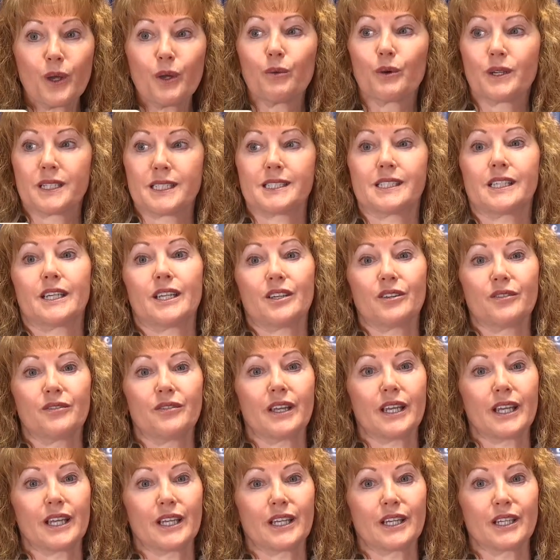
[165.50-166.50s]
we receive
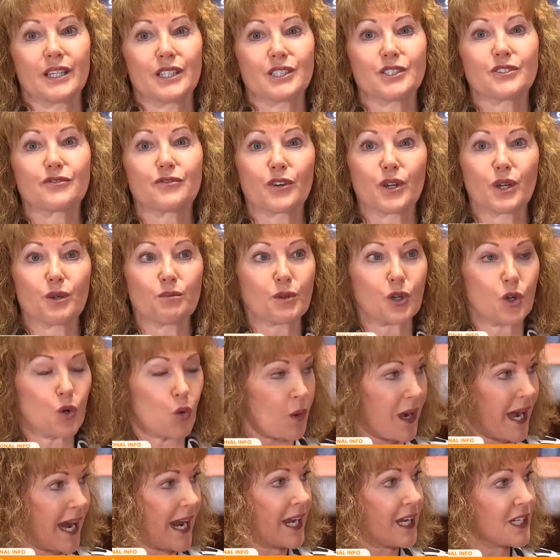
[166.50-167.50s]
is from
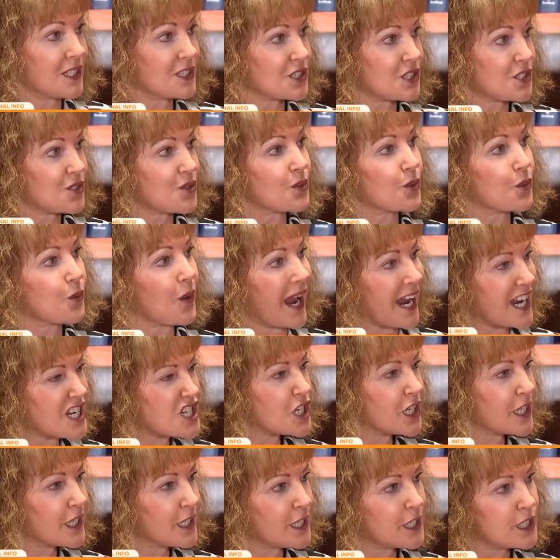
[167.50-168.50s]
grants through
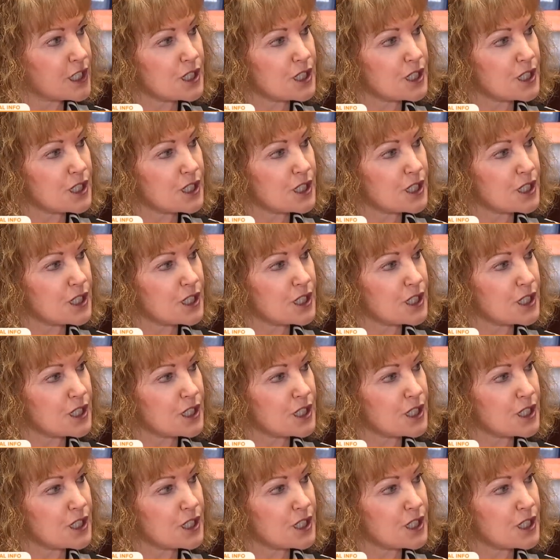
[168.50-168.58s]
Aging and